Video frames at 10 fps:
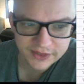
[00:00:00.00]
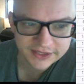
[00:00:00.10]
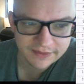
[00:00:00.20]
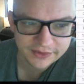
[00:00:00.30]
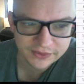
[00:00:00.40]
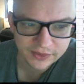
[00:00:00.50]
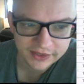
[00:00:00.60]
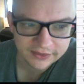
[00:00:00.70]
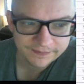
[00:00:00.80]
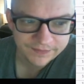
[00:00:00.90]

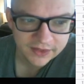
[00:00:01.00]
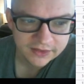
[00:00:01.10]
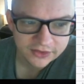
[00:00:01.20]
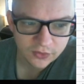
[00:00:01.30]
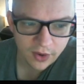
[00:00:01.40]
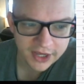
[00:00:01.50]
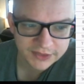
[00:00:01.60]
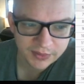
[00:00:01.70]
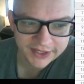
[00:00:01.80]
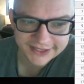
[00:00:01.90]
7-3. DeWians
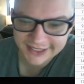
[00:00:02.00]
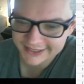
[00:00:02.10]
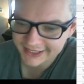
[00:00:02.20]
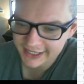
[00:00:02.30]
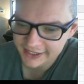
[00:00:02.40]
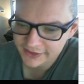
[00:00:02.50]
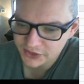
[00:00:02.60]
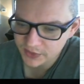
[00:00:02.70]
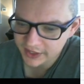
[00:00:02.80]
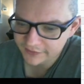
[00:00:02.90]
play Sticks It In You this
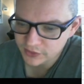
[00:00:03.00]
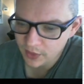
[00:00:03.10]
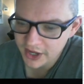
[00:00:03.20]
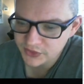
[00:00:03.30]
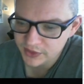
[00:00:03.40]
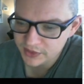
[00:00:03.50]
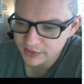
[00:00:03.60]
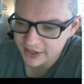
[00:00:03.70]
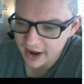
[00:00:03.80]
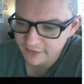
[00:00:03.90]
week. If DeWians win, they win
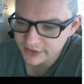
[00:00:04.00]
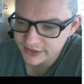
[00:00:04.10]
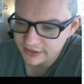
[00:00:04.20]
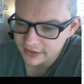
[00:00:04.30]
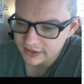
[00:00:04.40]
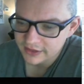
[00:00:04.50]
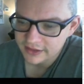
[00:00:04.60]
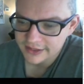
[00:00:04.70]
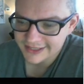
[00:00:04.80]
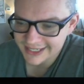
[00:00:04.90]
the conference.
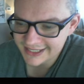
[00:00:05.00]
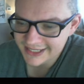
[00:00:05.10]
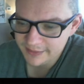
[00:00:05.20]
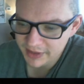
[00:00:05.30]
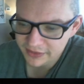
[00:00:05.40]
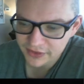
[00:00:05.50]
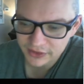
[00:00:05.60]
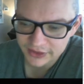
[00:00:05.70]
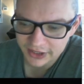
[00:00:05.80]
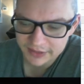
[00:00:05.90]
Since they beat
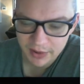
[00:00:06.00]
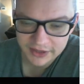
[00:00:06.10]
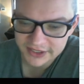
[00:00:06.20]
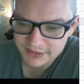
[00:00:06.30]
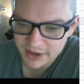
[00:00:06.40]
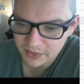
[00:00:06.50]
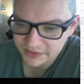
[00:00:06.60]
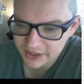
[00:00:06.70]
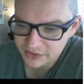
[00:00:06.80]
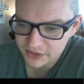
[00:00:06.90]
Thielen Lucky Punk, doesn't matter what
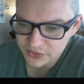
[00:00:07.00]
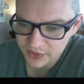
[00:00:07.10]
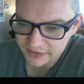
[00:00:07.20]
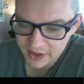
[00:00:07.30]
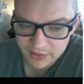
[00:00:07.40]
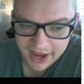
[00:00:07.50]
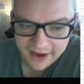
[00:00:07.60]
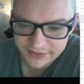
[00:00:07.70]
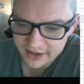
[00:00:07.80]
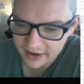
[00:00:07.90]
they do this week, they would
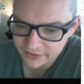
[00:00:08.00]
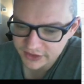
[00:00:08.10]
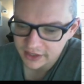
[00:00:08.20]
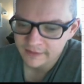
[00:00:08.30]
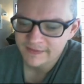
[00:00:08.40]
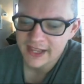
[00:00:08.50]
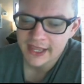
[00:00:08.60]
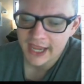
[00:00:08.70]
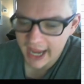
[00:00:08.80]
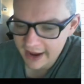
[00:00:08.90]
have the conference.
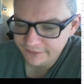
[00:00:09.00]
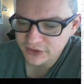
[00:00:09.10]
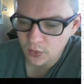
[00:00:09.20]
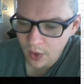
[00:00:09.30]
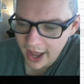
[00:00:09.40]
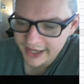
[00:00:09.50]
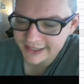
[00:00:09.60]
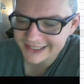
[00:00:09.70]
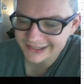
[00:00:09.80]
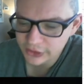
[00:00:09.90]
If
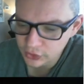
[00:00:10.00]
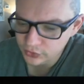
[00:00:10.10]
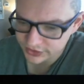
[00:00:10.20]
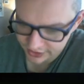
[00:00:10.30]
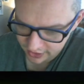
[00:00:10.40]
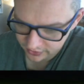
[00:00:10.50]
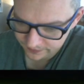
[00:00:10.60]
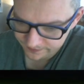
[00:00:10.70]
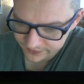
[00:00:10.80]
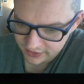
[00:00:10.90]
DeWians lose, though,
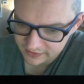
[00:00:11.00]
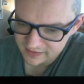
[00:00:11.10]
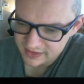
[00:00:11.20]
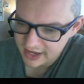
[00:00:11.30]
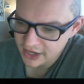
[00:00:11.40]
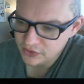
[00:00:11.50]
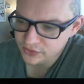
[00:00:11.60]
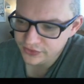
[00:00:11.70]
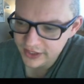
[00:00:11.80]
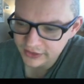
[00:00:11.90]
and you
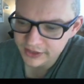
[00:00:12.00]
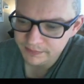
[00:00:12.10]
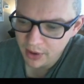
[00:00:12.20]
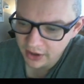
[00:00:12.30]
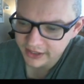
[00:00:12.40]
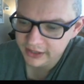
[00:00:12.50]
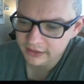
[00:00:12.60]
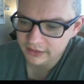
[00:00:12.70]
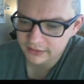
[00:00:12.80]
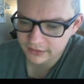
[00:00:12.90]
Thielen Pucky
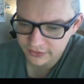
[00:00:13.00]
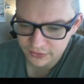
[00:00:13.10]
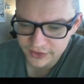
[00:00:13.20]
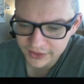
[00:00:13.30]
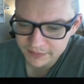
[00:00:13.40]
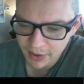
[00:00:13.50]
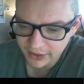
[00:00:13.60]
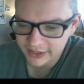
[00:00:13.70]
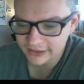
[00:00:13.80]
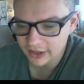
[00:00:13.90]

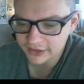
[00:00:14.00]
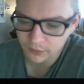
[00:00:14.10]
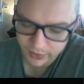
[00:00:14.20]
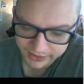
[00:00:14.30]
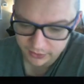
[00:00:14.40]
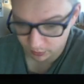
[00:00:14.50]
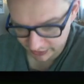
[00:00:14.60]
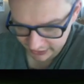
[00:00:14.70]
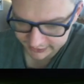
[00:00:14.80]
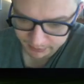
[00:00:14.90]
Lunk
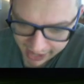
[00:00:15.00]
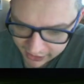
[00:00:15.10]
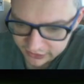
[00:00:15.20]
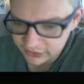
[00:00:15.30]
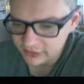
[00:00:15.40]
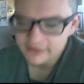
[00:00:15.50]
Winklebunk,